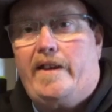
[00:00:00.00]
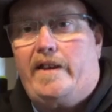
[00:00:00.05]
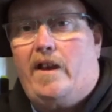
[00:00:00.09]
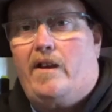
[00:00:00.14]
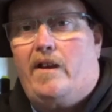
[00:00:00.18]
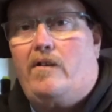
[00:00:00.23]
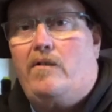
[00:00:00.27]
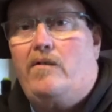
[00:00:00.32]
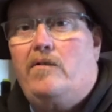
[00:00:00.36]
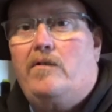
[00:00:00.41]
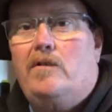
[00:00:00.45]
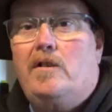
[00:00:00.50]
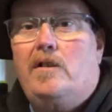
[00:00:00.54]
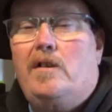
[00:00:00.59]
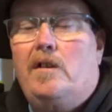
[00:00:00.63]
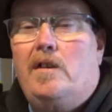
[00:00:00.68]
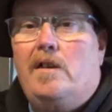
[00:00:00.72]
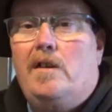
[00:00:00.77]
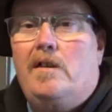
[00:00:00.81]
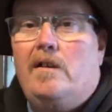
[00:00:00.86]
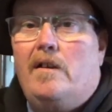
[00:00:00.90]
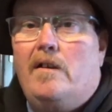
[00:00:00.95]
y'all,
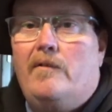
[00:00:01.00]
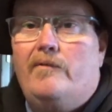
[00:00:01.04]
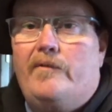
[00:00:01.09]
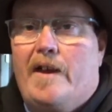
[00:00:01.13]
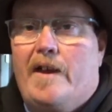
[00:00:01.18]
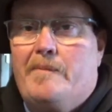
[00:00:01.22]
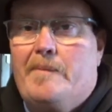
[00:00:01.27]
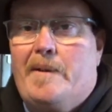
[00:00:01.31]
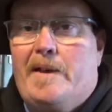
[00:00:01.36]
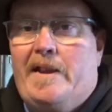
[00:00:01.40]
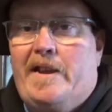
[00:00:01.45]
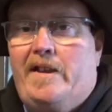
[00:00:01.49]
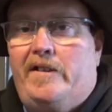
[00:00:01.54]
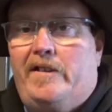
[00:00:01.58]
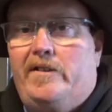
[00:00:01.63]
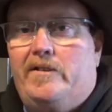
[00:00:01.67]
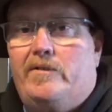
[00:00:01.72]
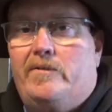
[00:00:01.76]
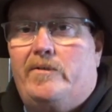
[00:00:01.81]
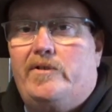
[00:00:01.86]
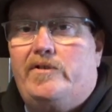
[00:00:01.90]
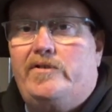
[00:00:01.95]
Fat Man
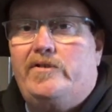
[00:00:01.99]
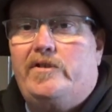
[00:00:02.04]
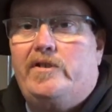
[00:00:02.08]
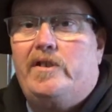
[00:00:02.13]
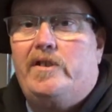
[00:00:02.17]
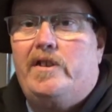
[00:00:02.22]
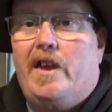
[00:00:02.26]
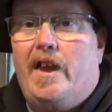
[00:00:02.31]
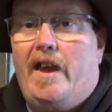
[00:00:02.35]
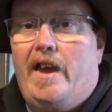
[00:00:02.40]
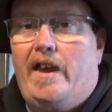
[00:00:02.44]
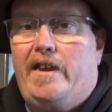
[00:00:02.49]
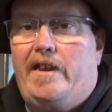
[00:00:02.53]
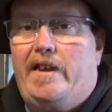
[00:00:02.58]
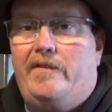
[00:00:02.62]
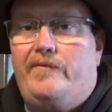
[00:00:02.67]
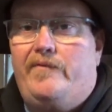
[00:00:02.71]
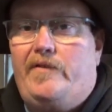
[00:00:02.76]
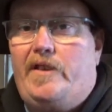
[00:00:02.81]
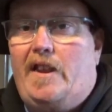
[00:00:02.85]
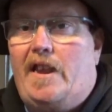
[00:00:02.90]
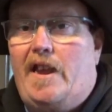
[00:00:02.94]
Outdoors. Hey,
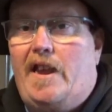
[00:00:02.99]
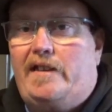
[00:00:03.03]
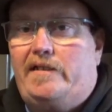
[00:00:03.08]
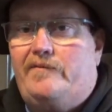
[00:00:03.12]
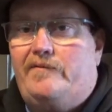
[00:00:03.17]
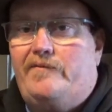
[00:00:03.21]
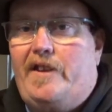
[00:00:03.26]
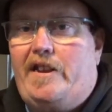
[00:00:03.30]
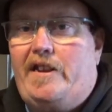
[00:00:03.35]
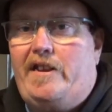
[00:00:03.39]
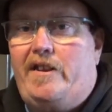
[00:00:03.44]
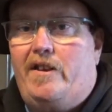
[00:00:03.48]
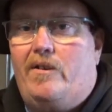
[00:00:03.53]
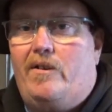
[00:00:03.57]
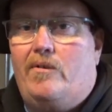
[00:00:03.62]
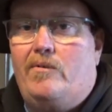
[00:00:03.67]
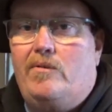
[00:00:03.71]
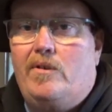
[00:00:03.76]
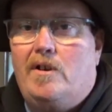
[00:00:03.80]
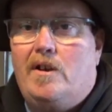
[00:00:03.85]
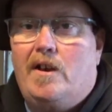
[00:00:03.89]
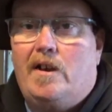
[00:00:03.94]
if you liked the
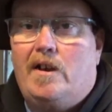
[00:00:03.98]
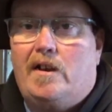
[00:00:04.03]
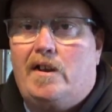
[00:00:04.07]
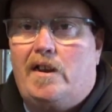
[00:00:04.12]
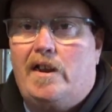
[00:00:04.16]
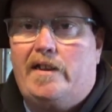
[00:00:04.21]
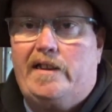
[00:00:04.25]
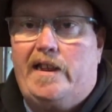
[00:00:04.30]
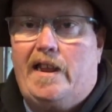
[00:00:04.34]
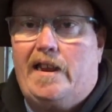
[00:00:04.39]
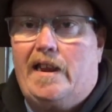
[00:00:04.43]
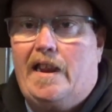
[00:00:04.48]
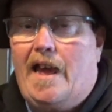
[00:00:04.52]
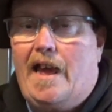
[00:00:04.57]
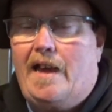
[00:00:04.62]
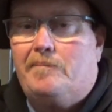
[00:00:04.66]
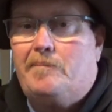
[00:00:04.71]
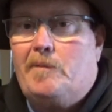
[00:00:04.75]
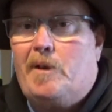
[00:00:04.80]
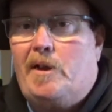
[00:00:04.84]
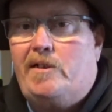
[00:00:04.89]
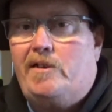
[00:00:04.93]
video, click that
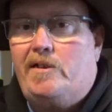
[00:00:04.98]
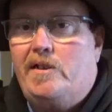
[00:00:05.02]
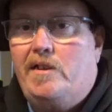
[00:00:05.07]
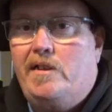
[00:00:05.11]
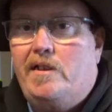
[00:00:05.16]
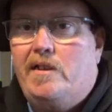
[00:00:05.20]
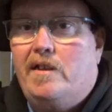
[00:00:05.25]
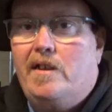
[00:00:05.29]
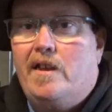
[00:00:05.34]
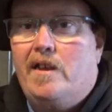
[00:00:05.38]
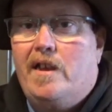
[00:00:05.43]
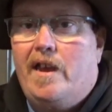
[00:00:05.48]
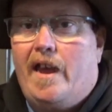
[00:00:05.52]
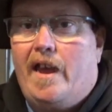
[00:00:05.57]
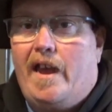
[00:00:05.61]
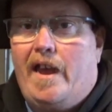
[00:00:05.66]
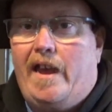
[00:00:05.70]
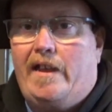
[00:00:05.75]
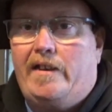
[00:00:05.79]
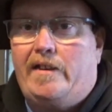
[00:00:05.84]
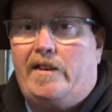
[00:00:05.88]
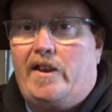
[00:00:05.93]
like button
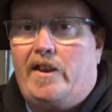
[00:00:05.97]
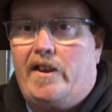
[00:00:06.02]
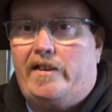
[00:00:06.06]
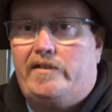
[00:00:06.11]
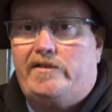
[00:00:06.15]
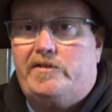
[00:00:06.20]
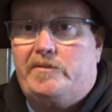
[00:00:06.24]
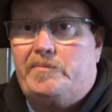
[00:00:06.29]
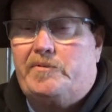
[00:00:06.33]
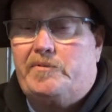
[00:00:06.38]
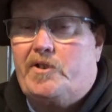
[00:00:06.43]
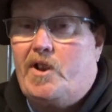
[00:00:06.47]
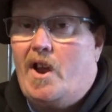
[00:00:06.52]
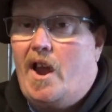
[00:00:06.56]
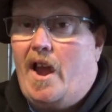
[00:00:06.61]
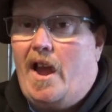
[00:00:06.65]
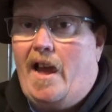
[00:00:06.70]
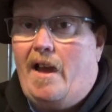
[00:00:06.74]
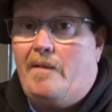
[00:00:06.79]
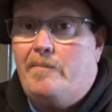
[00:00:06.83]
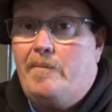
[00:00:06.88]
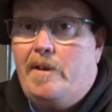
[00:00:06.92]
and click
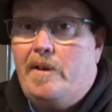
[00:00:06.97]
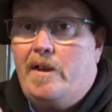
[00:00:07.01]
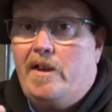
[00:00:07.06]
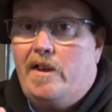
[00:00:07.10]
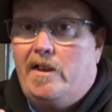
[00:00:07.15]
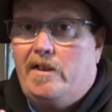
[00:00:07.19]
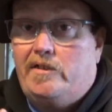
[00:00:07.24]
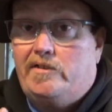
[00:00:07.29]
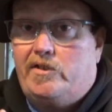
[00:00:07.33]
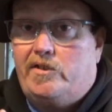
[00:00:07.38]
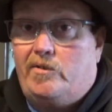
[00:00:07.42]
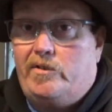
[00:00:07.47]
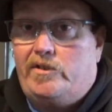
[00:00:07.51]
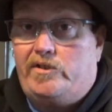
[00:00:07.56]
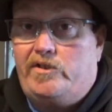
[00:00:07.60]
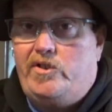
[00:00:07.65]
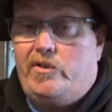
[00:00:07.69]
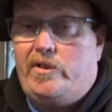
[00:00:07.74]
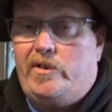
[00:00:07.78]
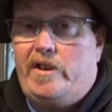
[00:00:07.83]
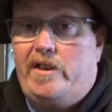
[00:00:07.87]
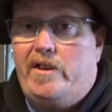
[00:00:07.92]
subscribe so that
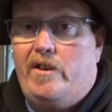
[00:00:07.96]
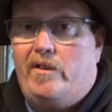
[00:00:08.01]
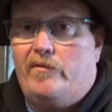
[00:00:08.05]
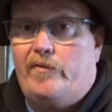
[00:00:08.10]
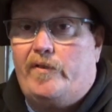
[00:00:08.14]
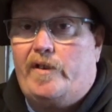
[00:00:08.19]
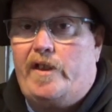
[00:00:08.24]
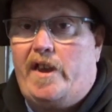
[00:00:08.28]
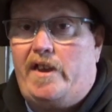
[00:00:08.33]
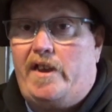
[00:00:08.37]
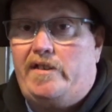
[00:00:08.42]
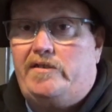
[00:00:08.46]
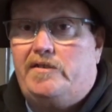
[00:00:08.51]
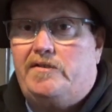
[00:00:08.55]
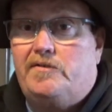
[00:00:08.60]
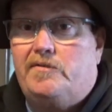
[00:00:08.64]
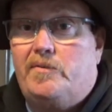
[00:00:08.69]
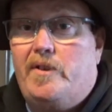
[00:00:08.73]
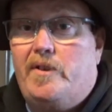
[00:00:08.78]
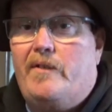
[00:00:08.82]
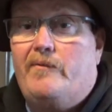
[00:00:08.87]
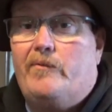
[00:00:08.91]
you'll get notifications
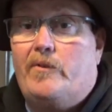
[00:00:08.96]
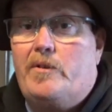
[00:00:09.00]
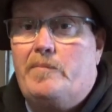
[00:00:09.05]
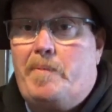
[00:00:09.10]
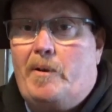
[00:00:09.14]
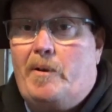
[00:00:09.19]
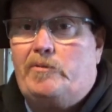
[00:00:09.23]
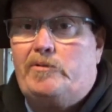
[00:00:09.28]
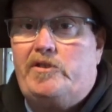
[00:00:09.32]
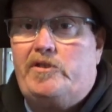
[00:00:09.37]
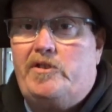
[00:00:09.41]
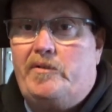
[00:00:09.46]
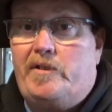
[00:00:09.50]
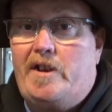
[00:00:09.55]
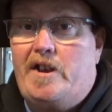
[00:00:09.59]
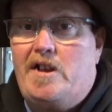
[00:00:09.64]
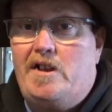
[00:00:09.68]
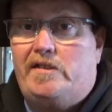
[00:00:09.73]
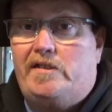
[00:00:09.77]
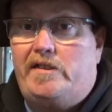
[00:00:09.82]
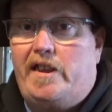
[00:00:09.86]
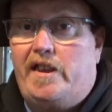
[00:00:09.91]
whenever we post new
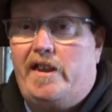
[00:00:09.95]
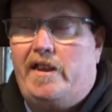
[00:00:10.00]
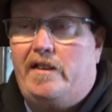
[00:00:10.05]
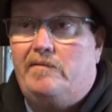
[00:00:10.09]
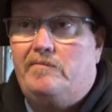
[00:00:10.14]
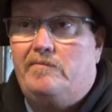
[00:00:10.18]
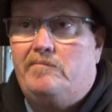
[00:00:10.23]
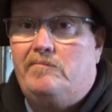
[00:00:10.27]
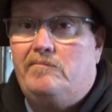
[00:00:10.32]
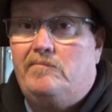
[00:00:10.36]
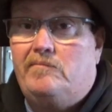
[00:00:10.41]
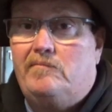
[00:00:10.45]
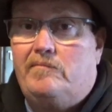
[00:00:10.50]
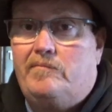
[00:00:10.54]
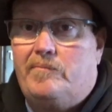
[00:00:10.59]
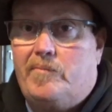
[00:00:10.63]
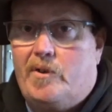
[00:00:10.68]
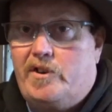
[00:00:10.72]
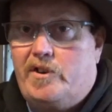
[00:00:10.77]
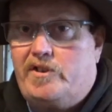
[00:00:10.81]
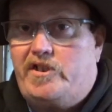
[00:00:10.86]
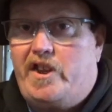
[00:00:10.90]
content.
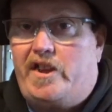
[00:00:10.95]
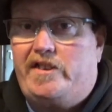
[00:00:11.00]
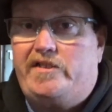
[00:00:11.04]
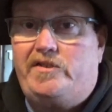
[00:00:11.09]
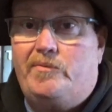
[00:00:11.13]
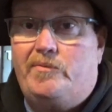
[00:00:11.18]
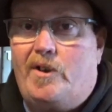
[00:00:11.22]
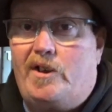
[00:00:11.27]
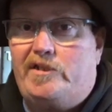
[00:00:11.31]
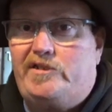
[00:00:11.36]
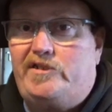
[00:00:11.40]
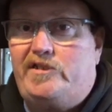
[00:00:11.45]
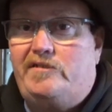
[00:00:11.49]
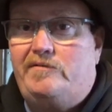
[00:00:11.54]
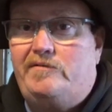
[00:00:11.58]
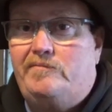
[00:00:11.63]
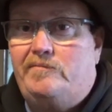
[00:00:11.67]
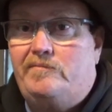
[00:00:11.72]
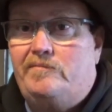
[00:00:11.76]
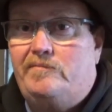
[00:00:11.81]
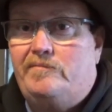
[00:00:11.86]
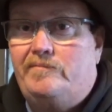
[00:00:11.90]
Appreciate you watching.
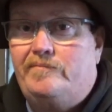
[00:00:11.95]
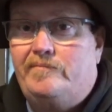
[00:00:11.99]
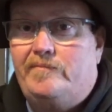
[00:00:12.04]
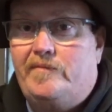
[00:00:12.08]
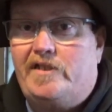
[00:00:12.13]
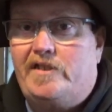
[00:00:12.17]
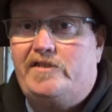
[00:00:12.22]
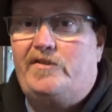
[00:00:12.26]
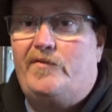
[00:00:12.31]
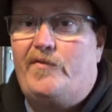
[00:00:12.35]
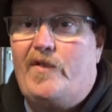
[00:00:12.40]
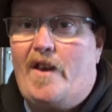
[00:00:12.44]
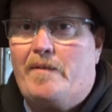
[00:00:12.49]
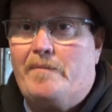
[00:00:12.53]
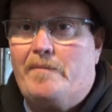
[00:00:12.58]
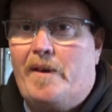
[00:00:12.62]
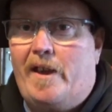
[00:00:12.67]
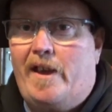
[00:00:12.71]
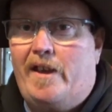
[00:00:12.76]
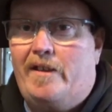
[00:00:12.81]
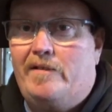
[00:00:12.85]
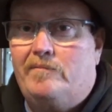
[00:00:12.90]
This is the Fat
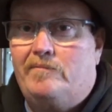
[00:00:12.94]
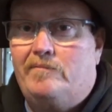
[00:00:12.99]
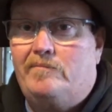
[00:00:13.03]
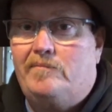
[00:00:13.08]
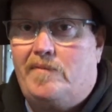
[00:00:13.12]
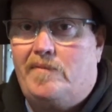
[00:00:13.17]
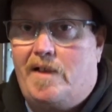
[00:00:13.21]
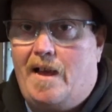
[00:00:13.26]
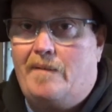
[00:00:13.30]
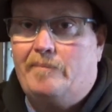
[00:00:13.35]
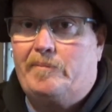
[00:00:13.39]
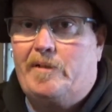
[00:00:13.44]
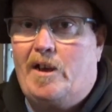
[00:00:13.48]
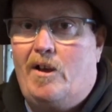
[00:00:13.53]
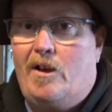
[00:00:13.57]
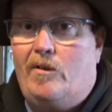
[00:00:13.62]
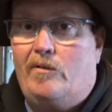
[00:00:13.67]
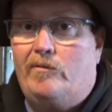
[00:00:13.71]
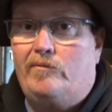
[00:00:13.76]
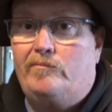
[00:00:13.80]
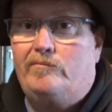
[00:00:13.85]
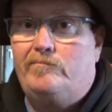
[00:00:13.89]
Man. I'm gone.